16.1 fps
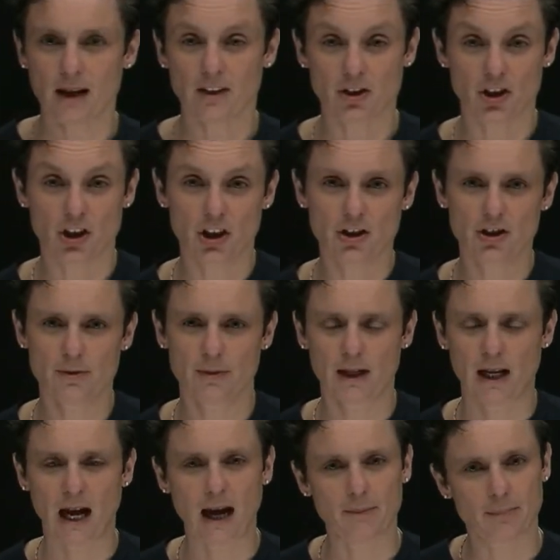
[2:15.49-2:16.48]

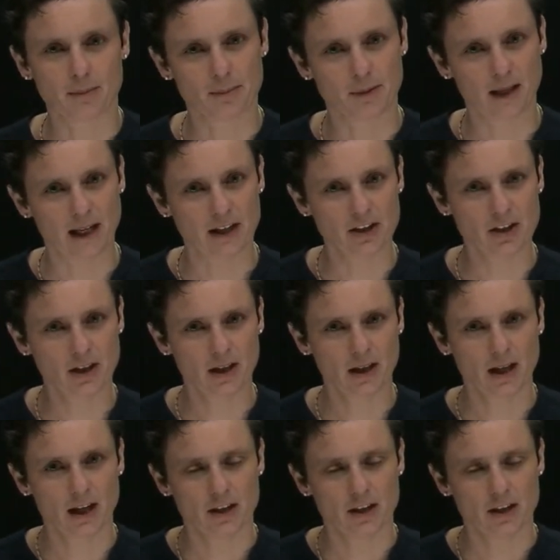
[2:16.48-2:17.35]
gingival hyperplasia.